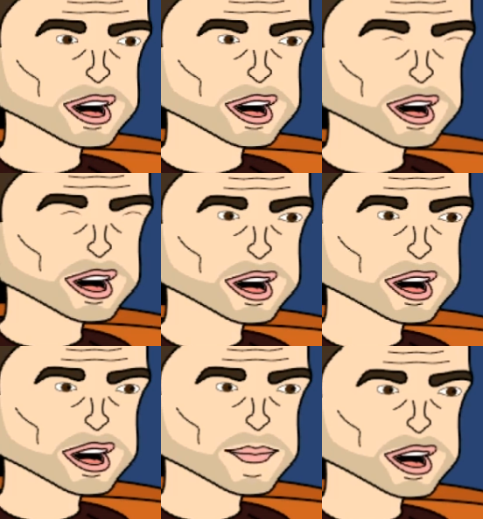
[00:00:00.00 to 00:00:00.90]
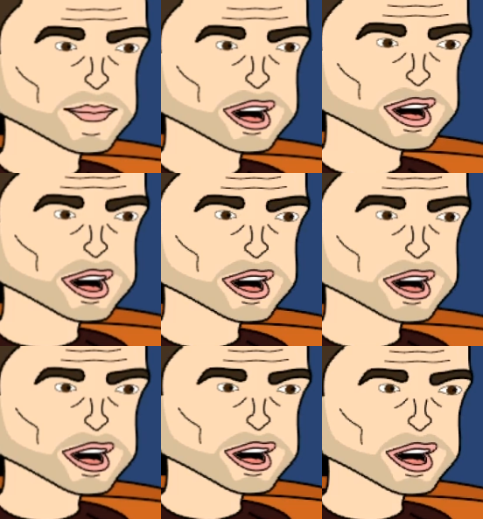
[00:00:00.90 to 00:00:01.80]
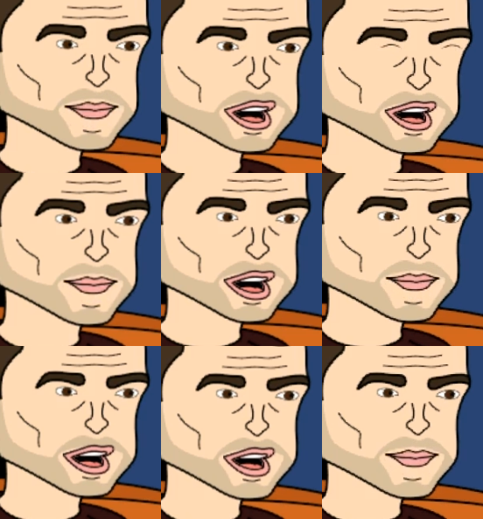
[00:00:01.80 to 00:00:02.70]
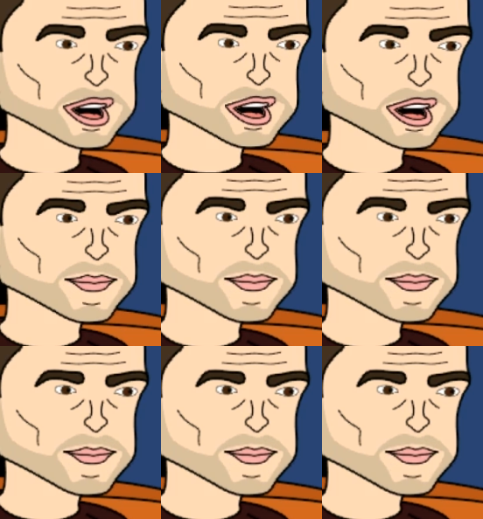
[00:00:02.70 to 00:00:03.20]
I have to go look back in how we titled it. But I know what I said,